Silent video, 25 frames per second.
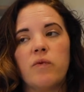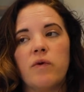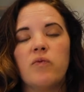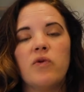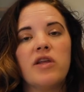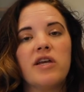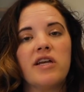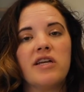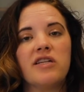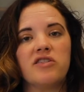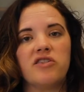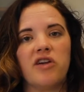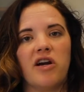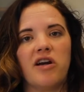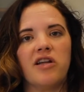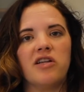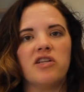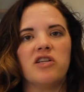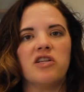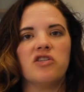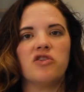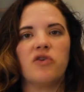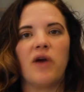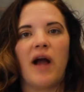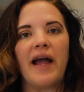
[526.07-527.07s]
really good starter
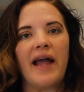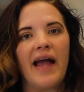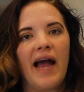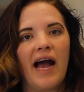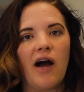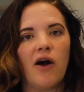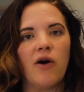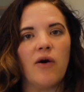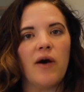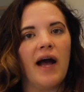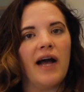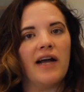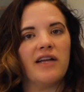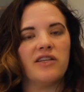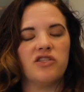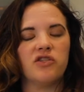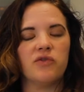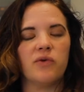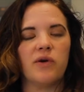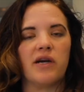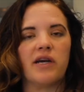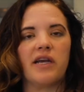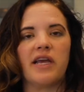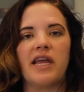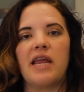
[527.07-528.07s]
to try out as
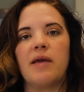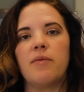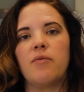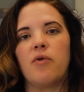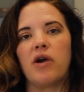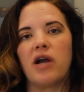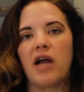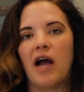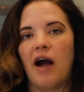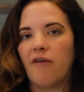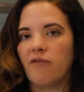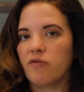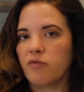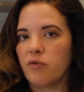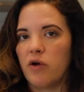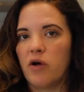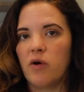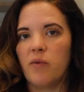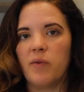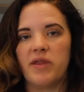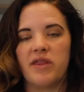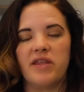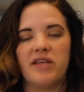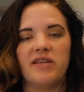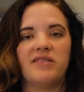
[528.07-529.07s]
you are getting more
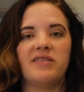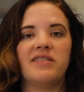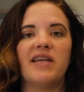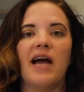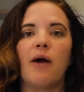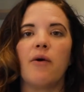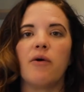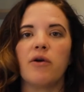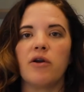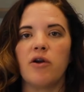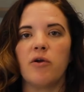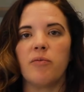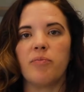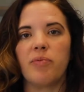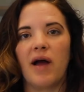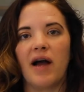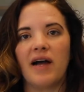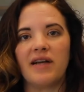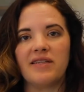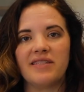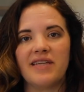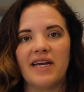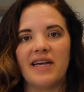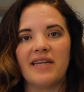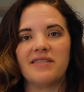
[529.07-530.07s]
comfortable with this sourdough
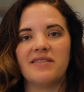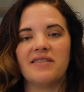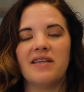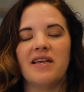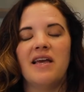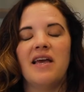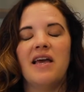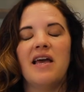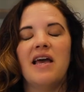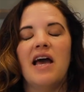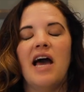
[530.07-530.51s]
process.